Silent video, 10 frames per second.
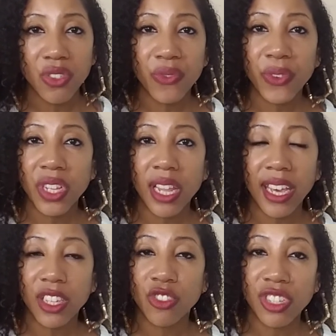you feel
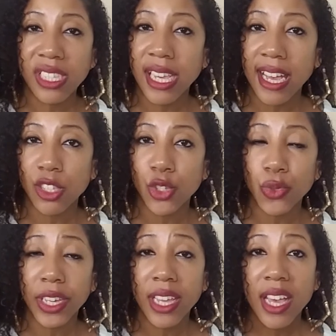like you just can't
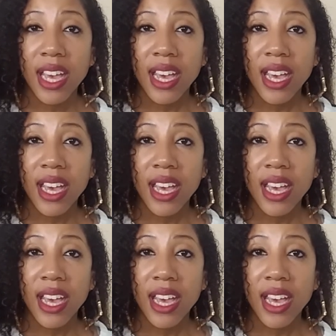do it.